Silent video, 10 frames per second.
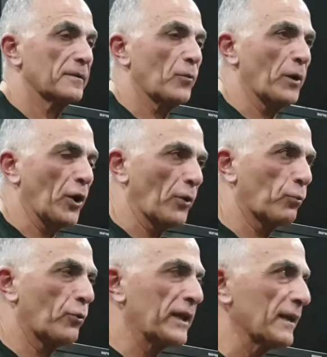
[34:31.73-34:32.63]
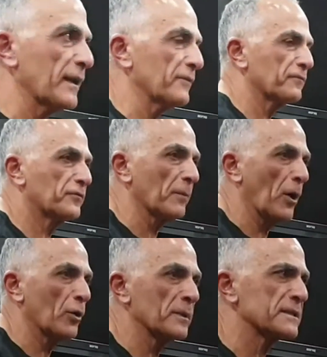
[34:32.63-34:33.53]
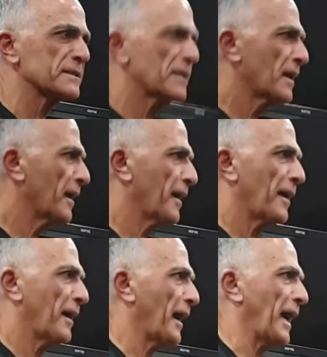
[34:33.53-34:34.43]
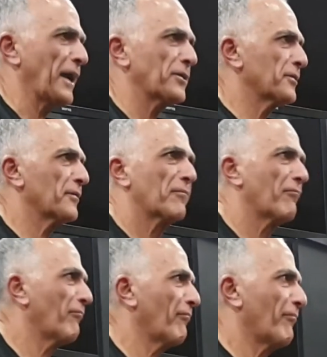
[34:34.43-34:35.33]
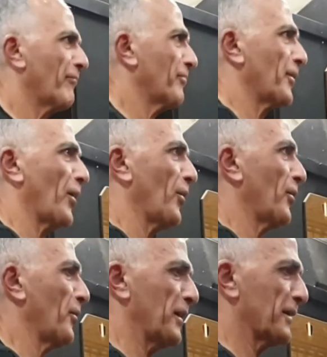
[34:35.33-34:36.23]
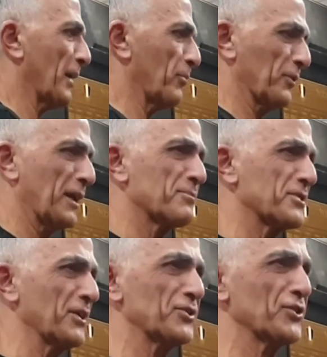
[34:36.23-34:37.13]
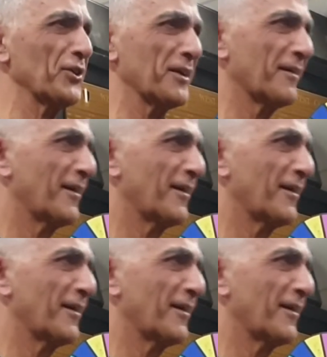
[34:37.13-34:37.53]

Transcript: where I relive the moments. And I ended up on the MCG,